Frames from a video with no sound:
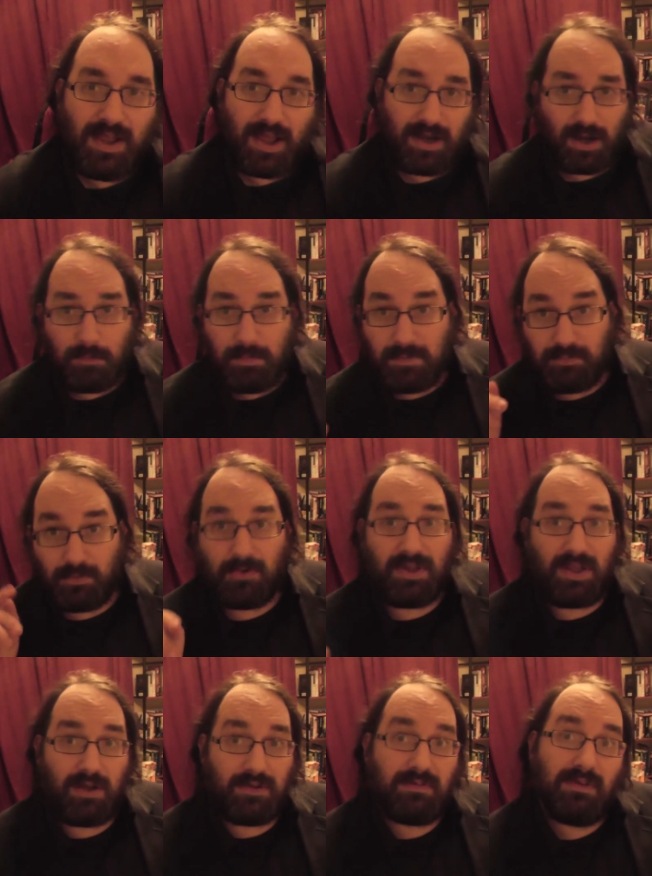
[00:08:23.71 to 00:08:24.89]
and I'll be
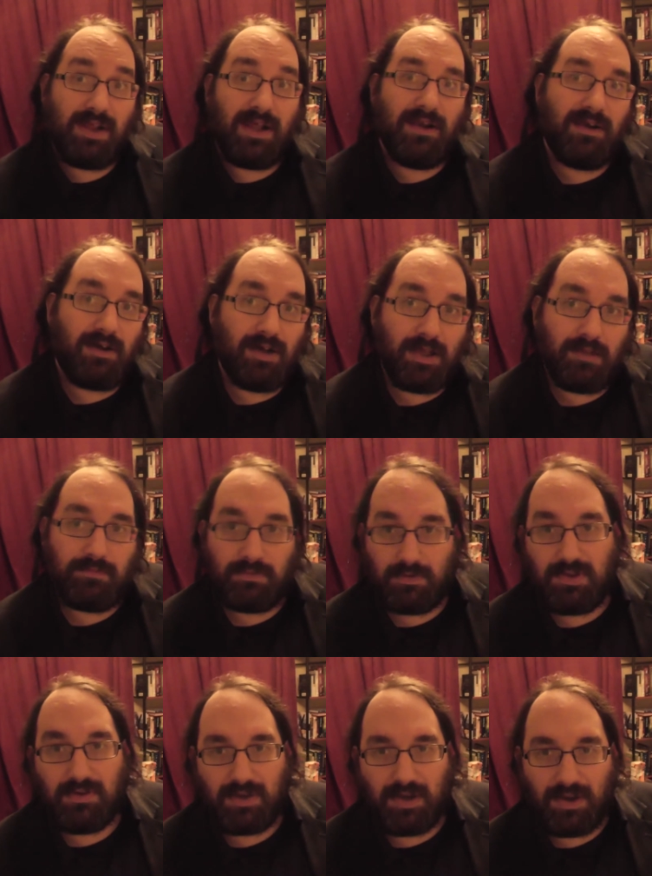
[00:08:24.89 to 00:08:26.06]
broadcasting that live to
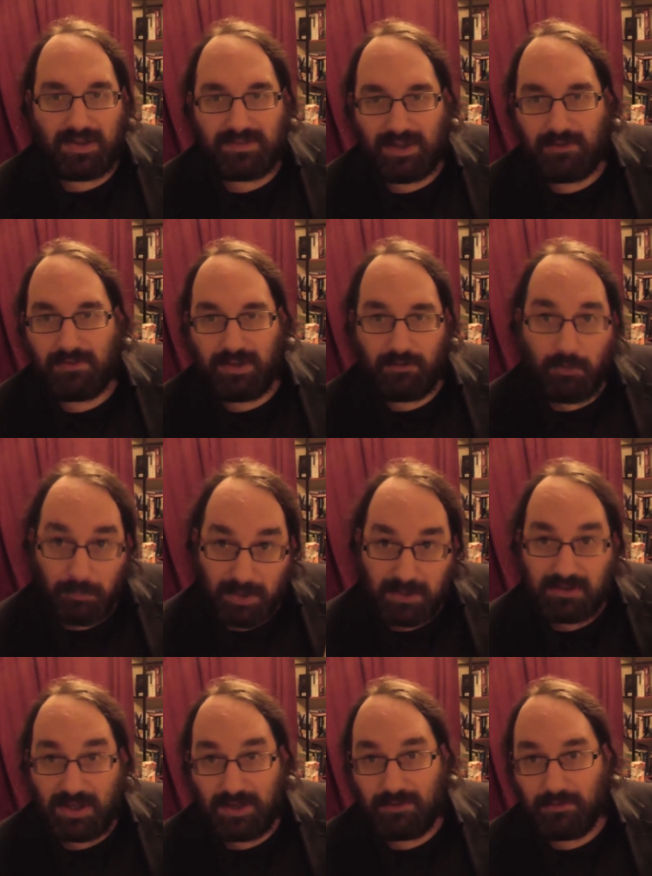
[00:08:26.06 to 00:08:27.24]
you guys out there on my
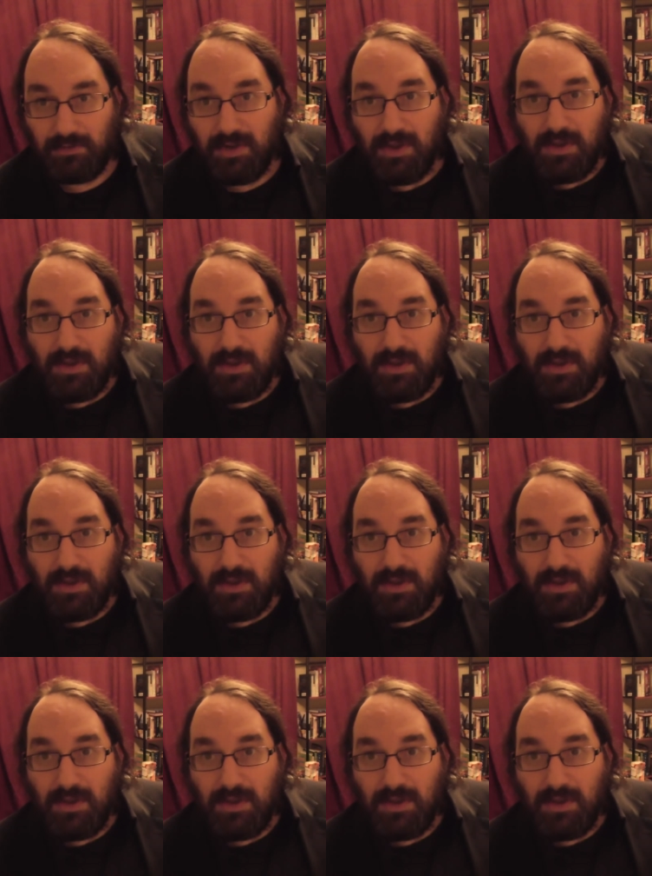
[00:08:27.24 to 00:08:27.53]
channel